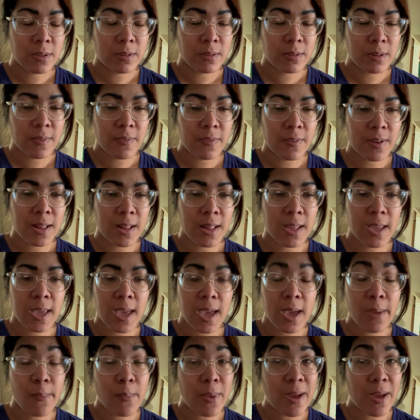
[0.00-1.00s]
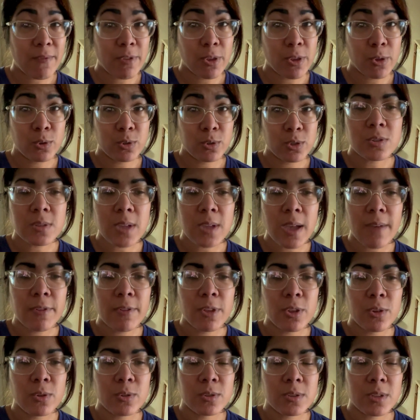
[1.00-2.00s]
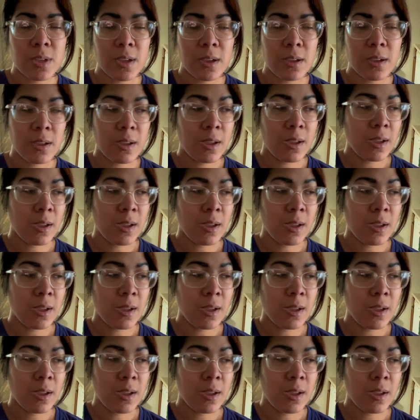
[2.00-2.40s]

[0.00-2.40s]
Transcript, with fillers: It finally came, we haven't used it, haven't used it.